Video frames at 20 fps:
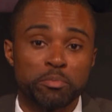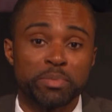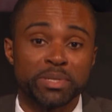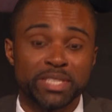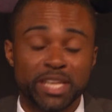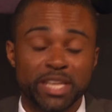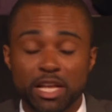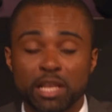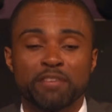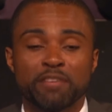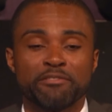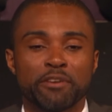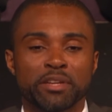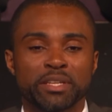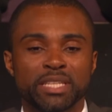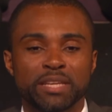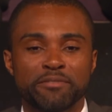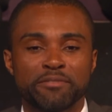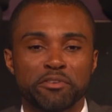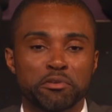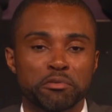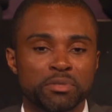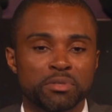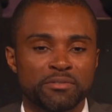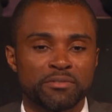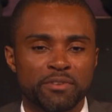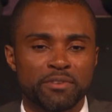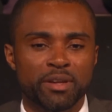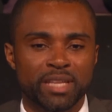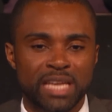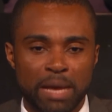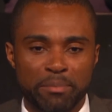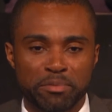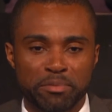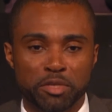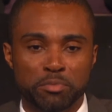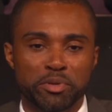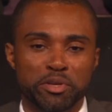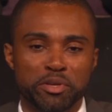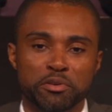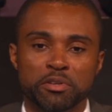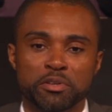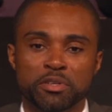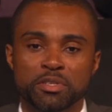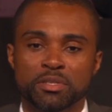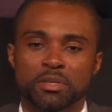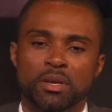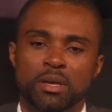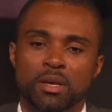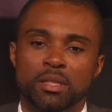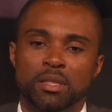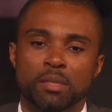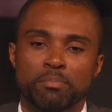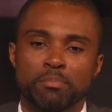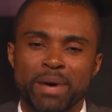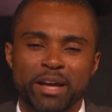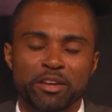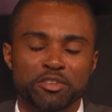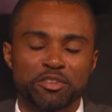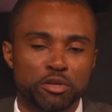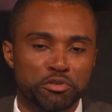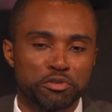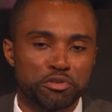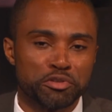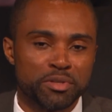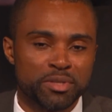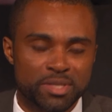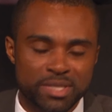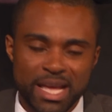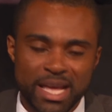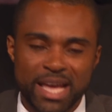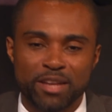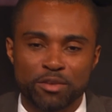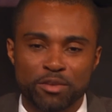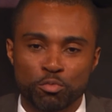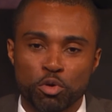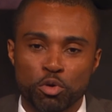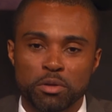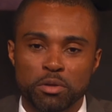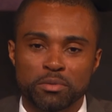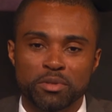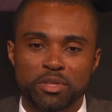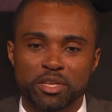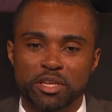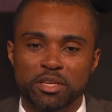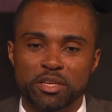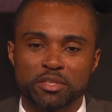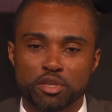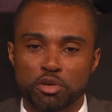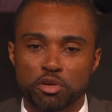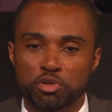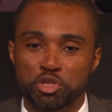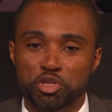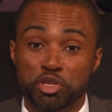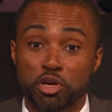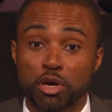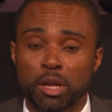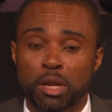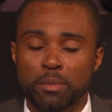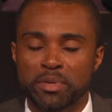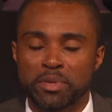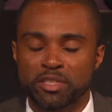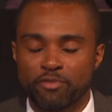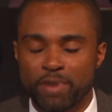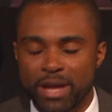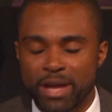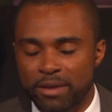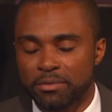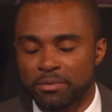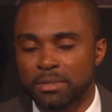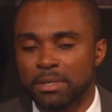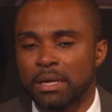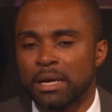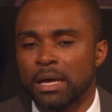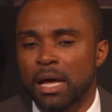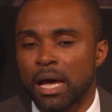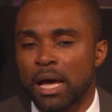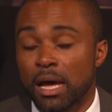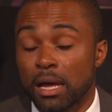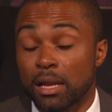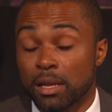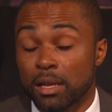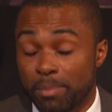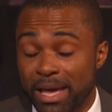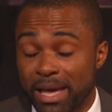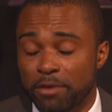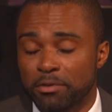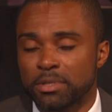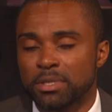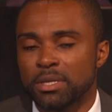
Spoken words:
particularly find it difficult to find capital because the banks don't understand what the social economy is around and about.